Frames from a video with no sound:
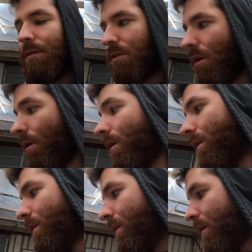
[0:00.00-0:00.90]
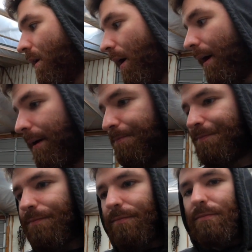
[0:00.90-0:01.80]
So
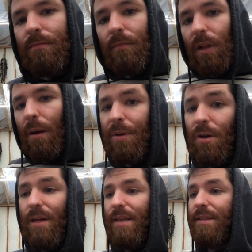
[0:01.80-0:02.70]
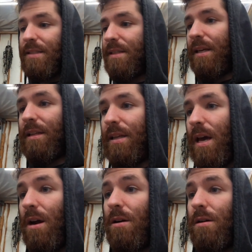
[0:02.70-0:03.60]
I'm gonna go ahead and get this thing in the
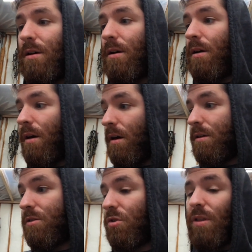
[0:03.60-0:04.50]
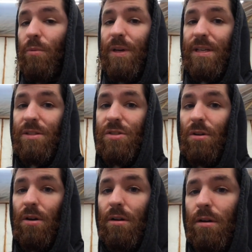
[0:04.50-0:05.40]
air so that we can
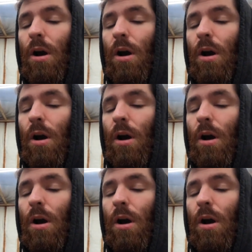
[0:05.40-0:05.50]
start.